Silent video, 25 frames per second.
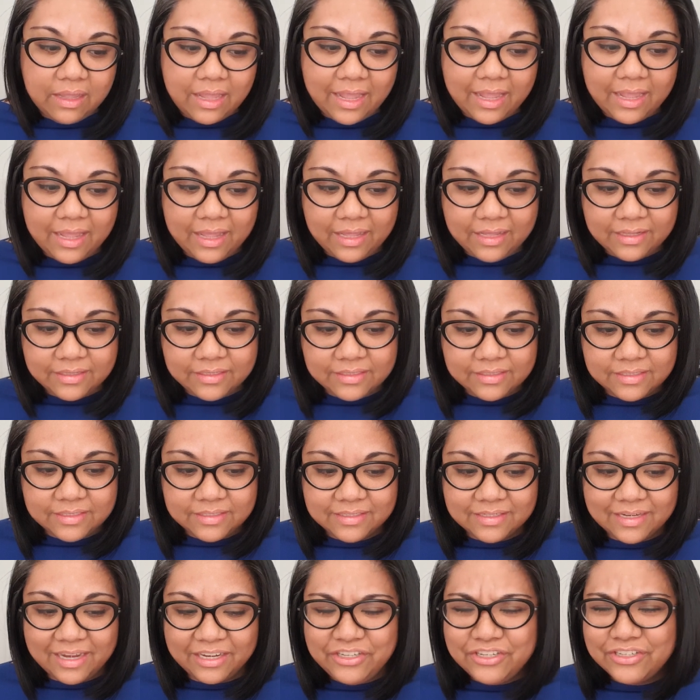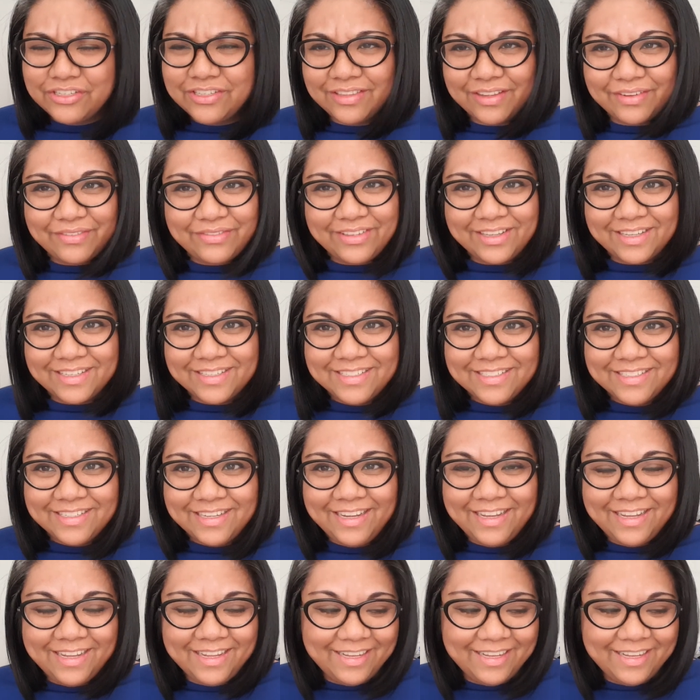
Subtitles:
And I just love this.